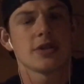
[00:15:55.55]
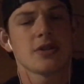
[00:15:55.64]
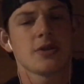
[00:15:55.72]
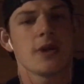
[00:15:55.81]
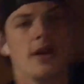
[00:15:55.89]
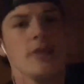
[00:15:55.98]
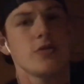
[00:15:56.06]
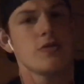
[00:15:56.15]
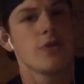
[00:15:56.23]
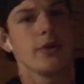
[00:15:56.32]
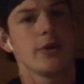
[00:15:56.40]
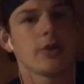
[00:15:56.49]
So that was
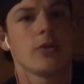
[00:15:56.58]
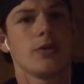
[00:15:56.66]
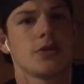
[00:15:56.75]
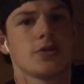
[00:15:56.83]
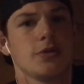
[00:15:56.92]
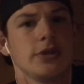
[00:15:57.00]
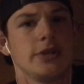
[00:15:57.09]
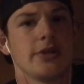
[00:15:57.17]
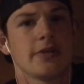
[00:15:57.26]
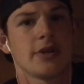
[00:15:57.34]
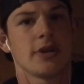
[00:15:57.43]
really cool. It was a really different